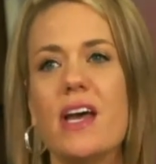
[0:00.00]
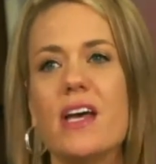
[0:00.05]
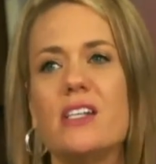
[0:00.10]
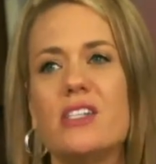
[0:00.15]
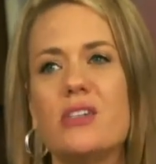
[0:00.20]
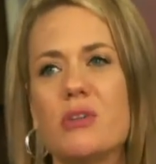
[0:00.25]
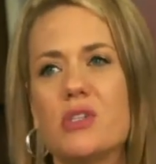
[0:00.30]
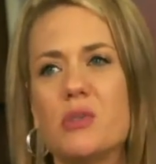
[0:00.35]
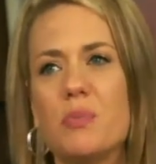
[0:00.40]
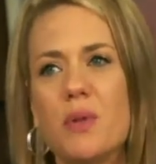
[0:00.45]

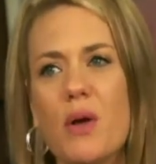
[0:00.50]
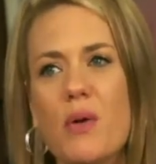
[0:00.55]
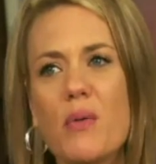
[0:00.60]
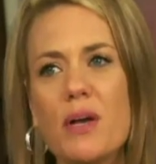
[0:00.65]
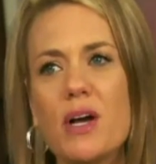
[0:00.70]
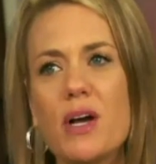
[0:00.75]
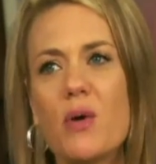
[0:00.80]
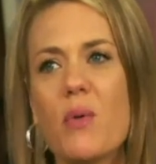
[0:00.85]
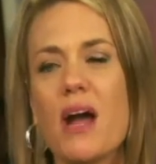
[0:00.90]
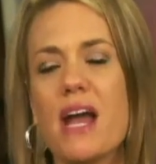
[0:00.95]
So it's
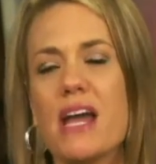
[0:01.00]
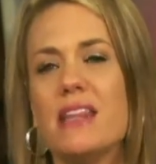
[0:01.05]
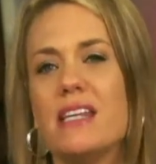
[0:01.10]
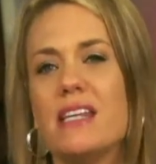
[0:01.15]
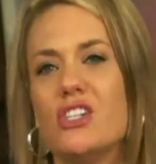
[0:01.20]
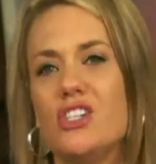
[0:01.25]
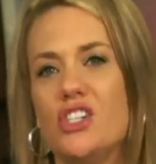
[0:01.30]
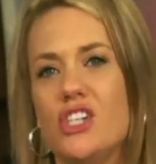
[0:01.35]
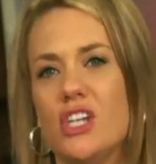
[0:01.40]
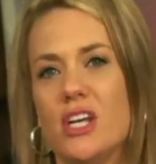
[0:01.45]
blowing away
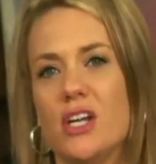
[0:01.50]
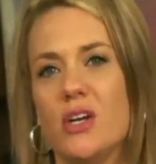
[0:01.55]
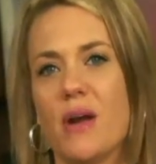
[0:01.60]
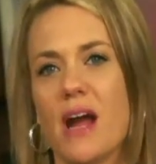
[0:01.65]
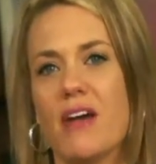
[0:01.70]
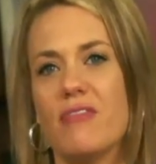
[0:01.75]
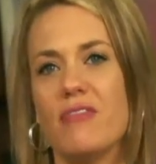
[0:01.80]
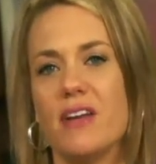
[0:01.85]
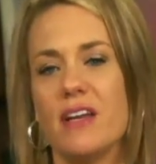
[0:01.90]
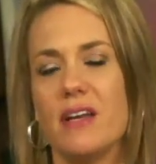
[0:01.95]
these
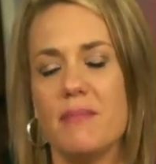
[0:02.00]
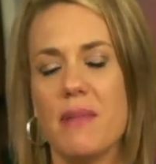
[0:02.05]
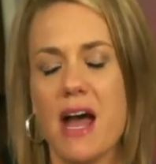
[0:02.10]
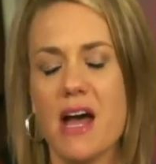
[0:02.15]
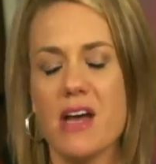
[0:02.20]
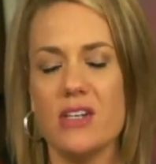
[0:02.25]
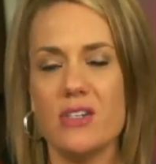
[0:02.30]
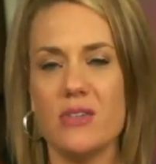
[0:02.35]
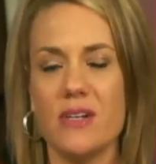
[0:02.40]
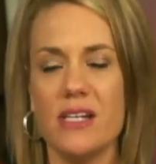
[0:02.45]
geographic
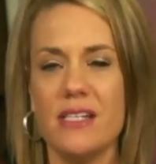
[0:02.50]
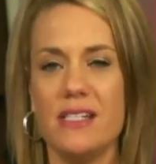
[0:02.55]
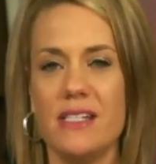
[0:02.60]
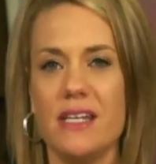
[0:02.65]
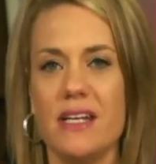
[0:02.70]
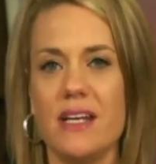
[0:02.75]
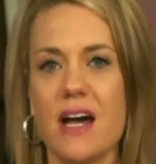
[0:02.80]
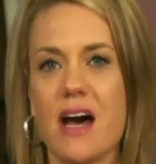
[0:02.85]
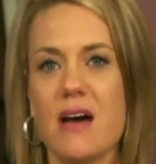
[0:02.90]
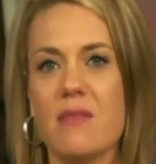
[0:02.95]
boundaries,
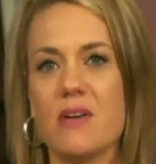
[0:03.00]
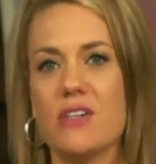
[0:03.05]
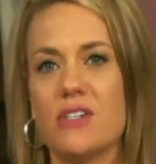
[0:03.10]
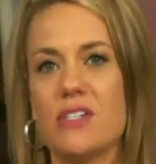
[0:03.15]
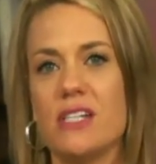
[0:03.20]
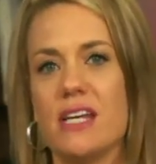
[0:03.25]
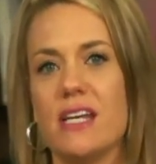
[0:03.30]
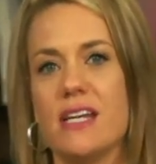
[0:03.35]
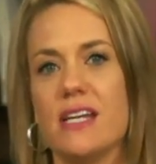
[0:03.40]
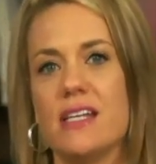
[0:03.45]

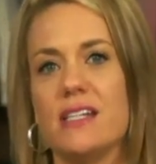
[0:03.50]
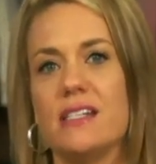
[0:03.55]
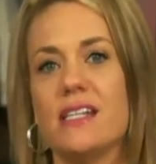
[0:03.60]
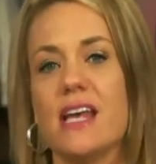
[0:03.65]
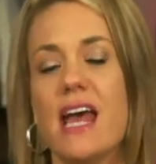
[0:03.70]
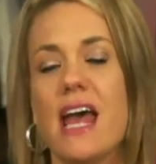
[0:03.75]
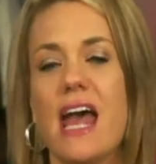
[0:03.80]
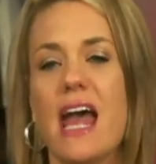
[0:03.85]
See-Commerce is,